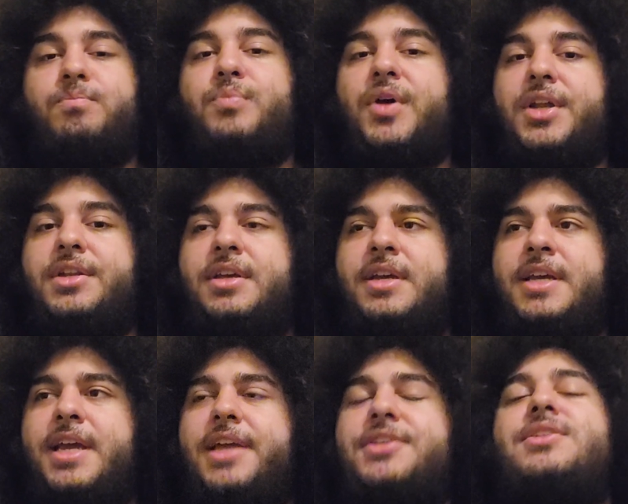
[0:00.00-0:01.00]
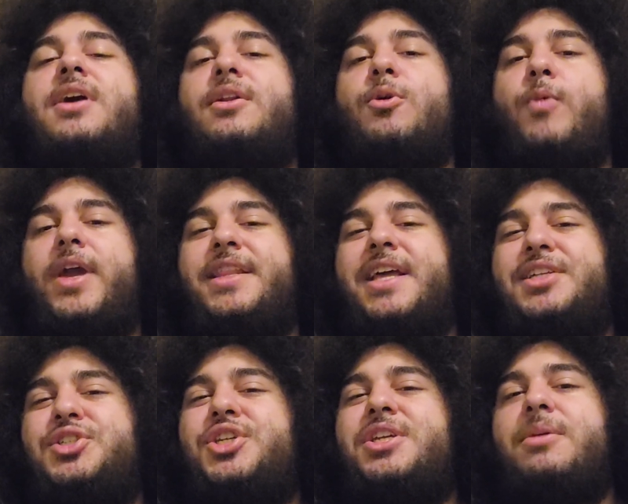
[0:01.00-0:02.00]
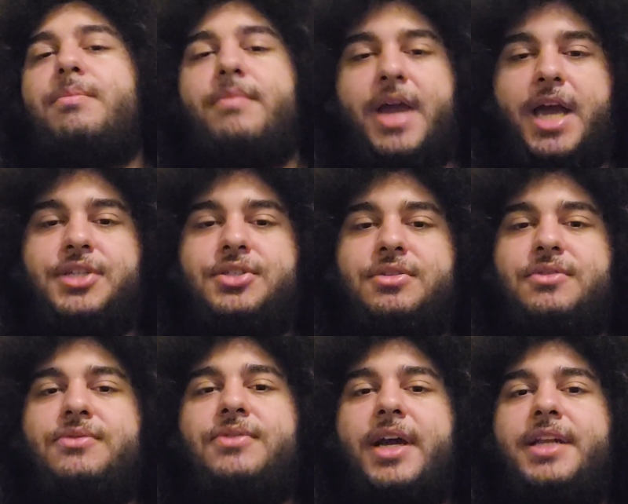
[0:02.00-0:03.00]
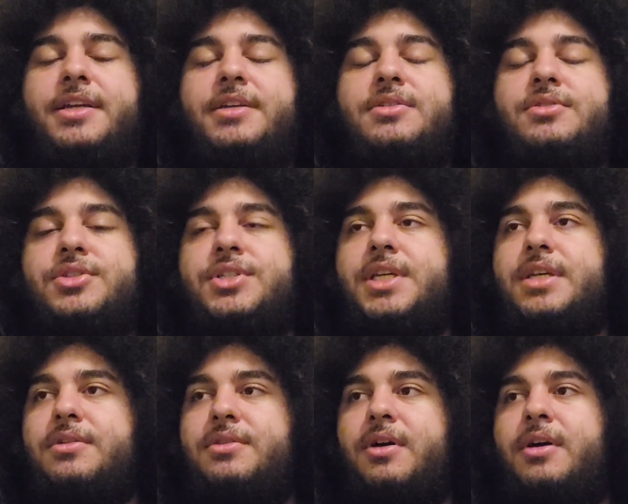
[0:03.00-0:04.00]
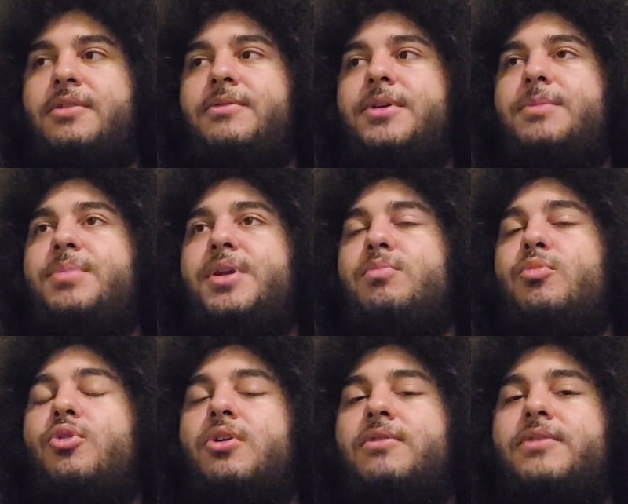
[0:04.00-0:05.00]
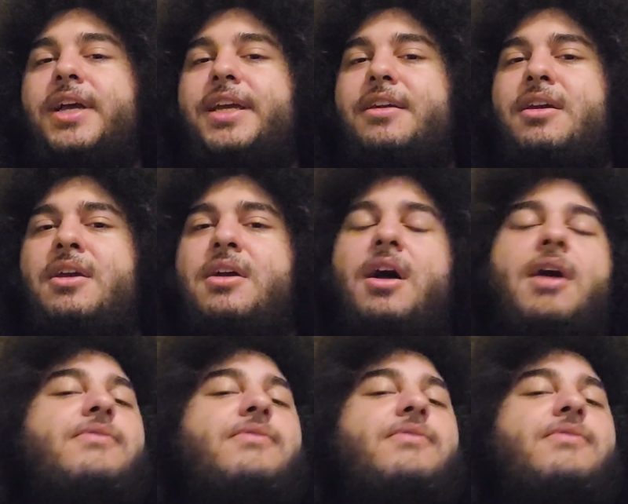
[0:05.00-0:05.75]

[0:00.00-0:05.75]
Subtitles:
but it's not in a way that she imagined fighting. She thought of it being more of like a